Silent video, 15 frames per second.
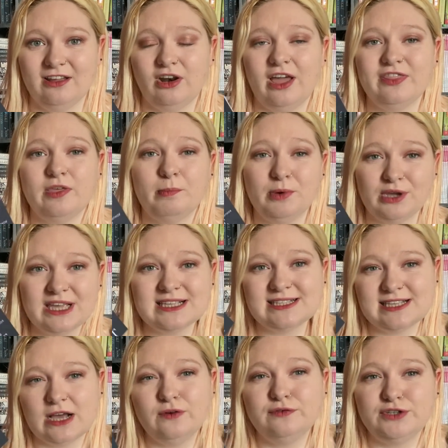Like the book
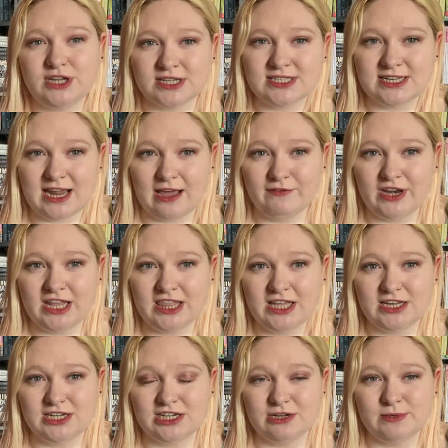itself doesn't have
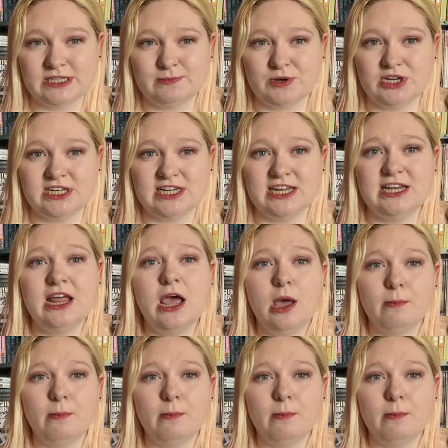anything to do with sprinting,